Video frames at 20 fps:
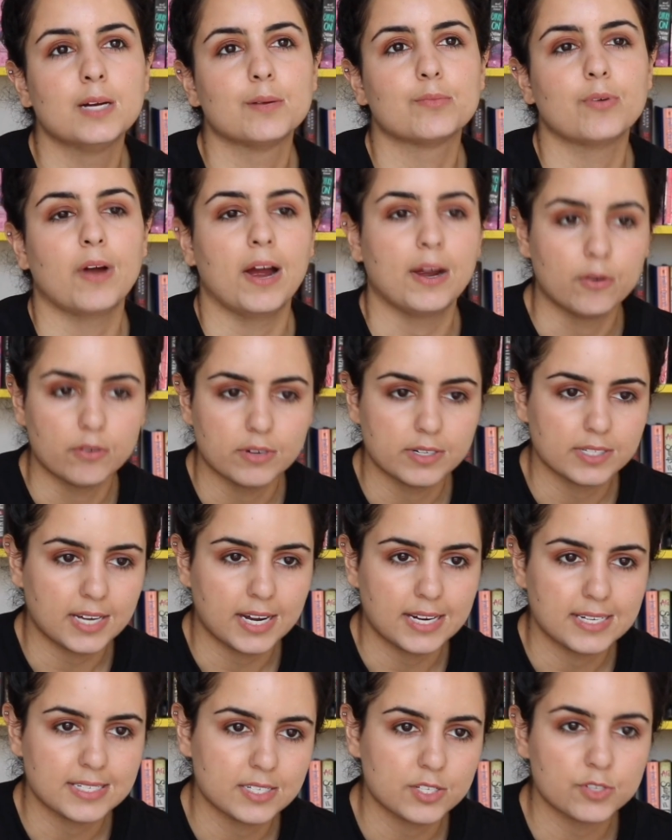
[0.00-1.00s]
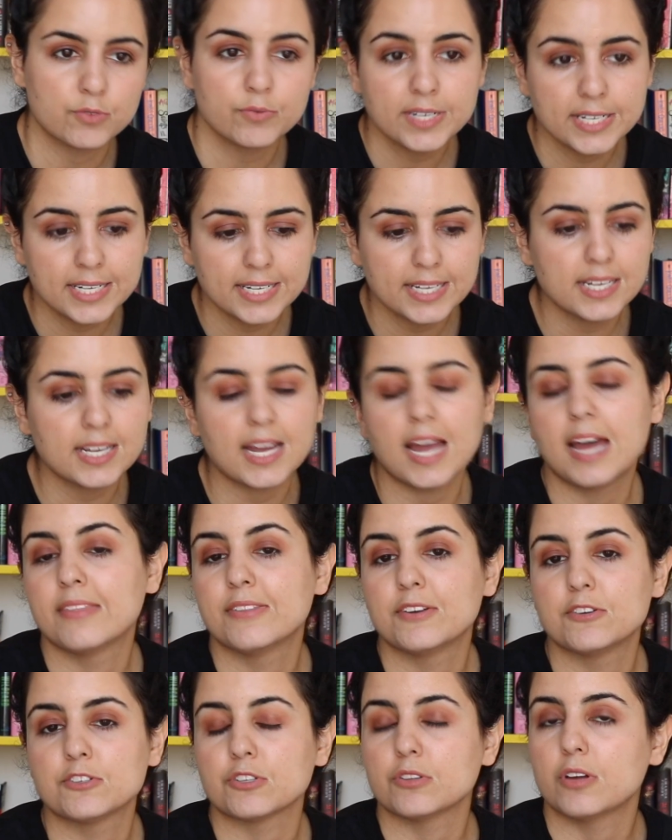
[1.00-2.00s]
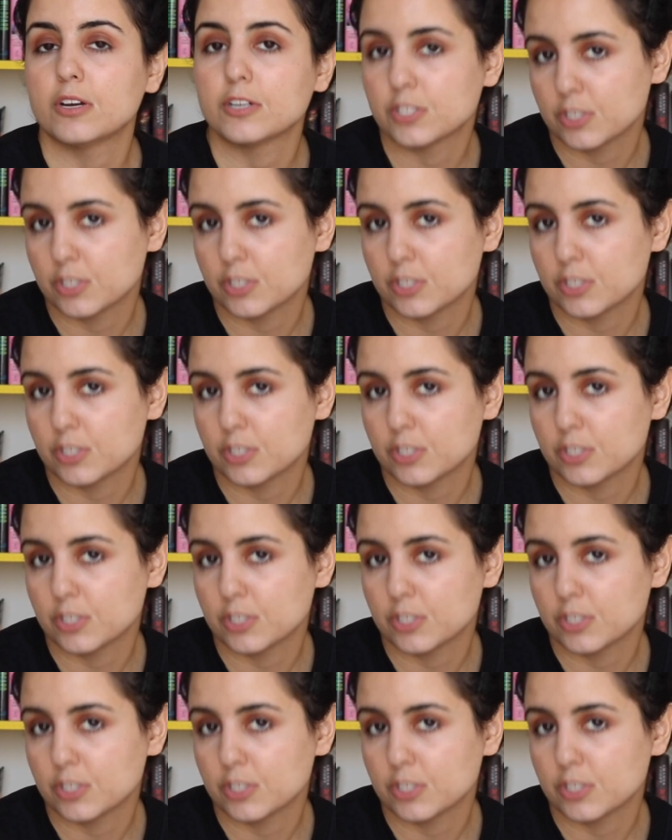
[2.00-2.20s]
prioritizes reading and there's a lot